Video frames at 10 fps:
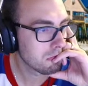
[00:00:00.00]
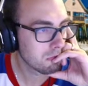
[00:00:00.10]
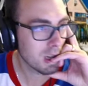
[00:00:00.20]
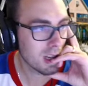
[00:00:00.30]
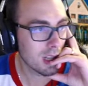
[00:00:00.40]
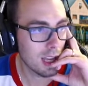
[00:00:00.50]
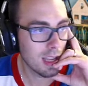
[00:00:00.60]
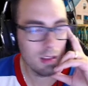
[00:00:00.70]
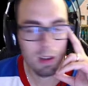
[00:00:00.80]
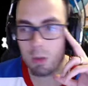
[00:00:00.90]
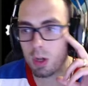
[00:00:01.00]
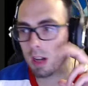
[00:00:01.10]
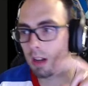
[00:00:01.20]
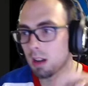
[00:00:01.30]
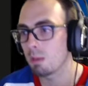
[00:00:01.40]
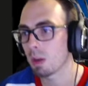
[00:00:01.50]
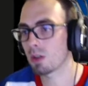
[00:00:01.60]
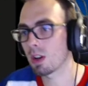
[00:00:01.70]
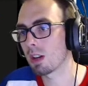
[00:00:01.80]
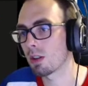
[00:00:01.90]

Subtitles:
Not gonna lie, I'm not trying to